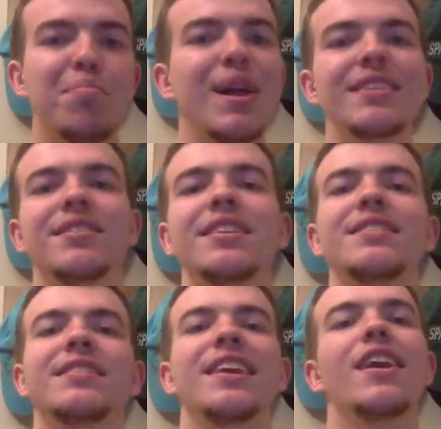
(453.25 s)
Blessed
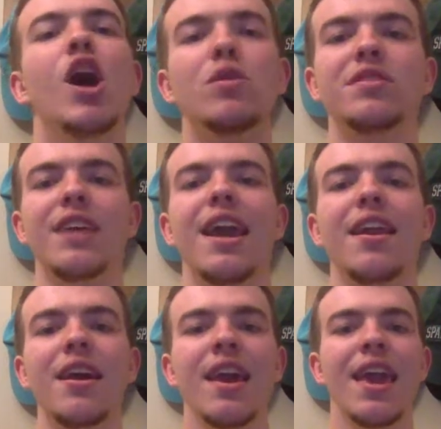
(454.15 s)
is he.
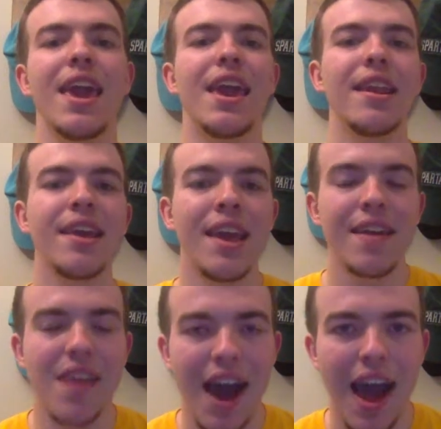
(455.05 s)
Hosanna in
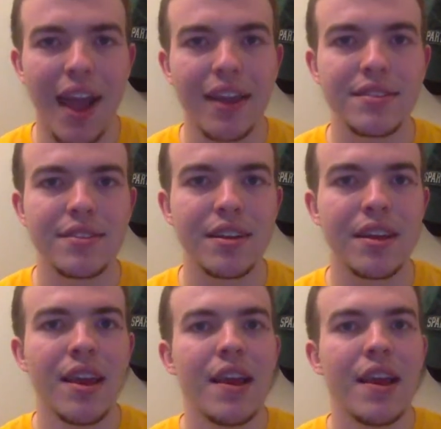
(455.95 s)
the highest."